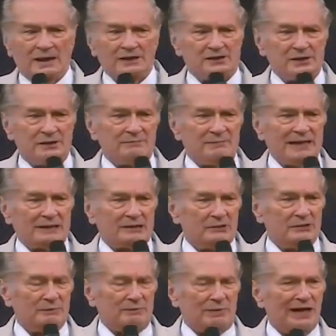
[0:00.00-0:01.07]
jumped back
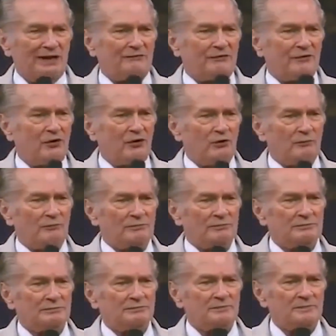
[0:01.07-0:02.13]
on the platform
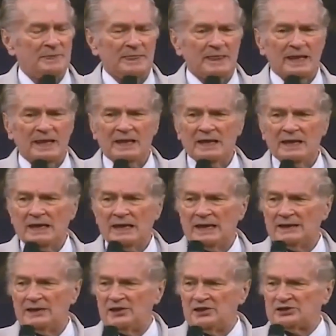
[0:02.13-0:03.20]

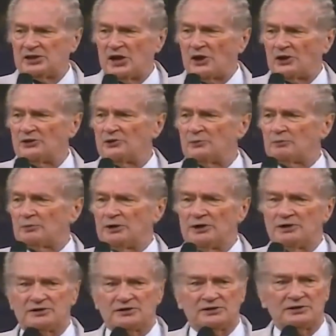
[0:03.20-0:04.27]
and he started to
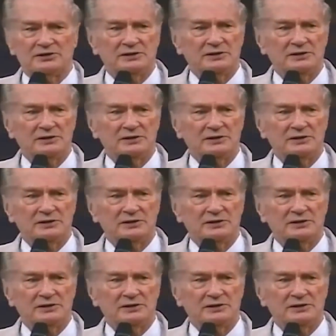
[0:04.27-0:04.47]
preach.